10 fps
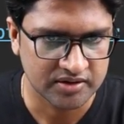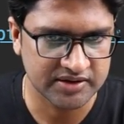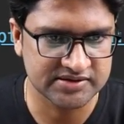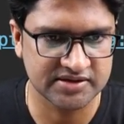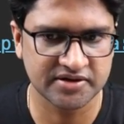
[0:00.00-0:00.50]

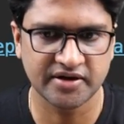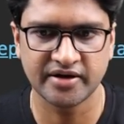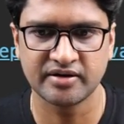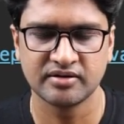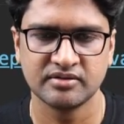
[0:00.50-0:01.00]
this didn't
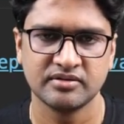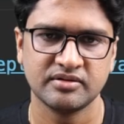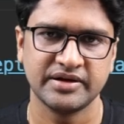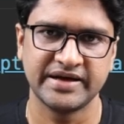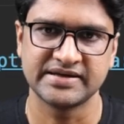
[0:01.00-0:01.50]
get
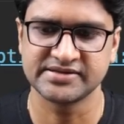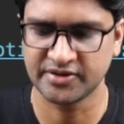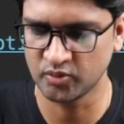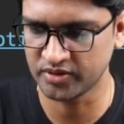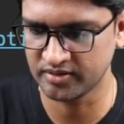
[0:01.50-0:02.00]

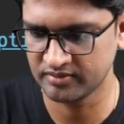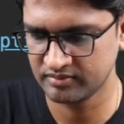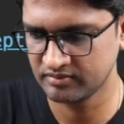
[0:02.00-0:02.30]
executed.